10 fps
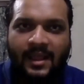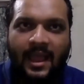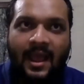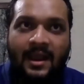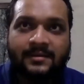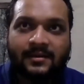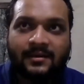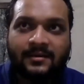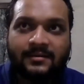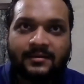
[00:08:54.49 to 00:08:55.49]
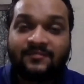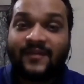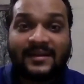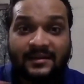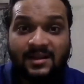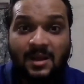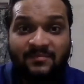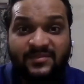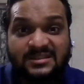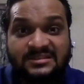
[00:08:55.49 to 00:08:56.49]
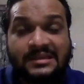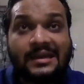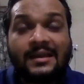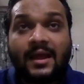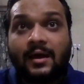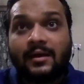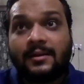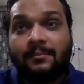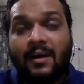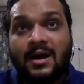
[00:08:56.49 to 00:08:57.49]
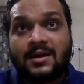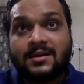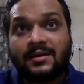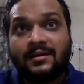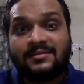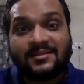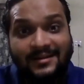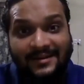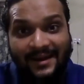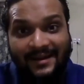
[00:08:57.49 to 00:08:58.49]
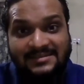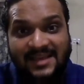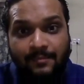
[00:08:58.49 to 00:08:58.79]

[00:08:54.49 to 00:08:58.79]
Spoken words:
And in fact, I did come first in India in my third grade exam,